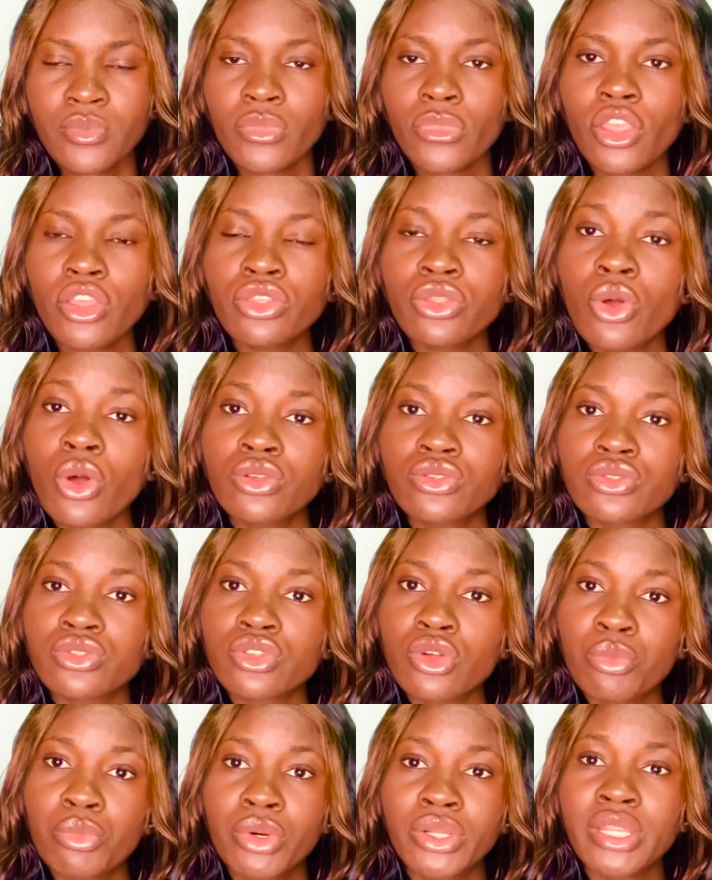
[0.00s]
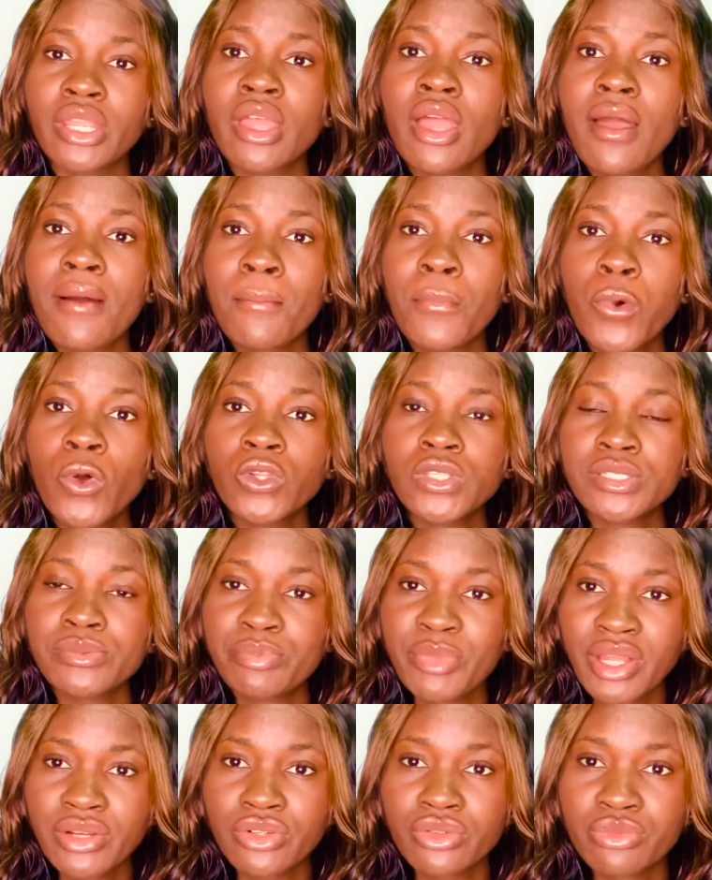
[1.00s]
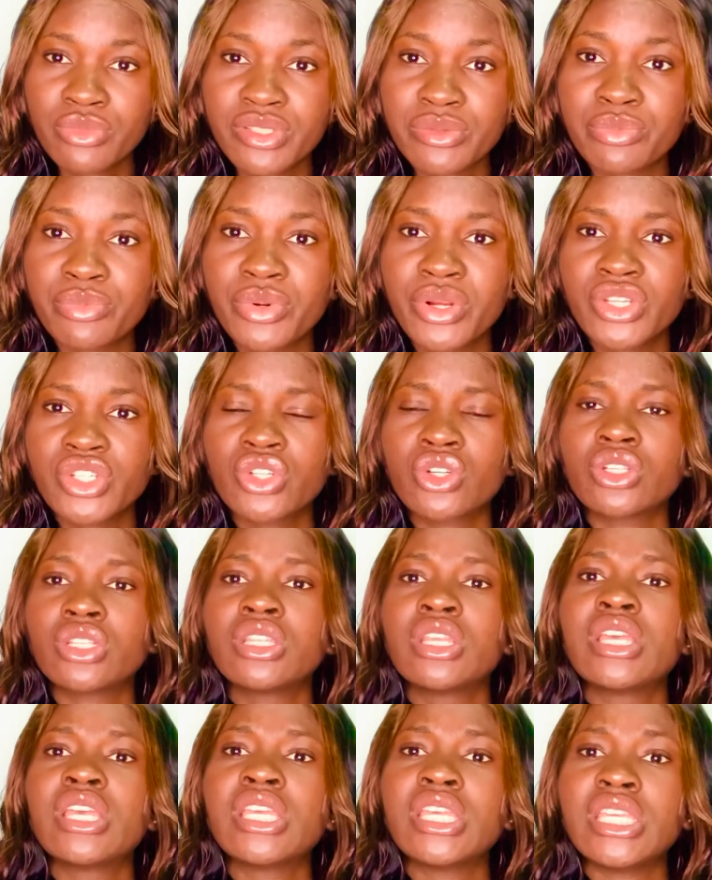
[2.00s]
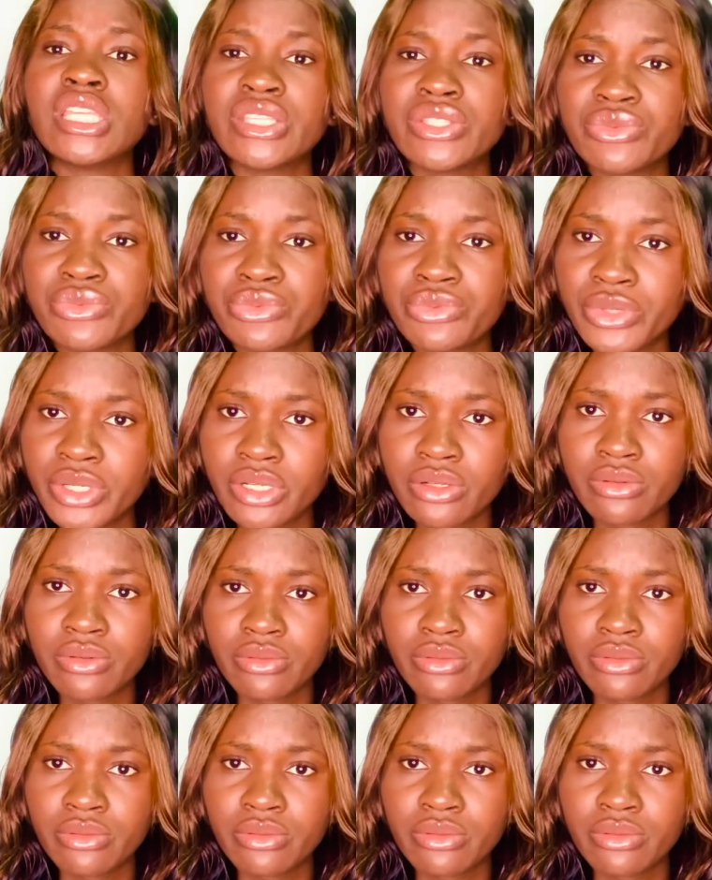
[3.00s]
Talk to somebody. Postpartum depression is real.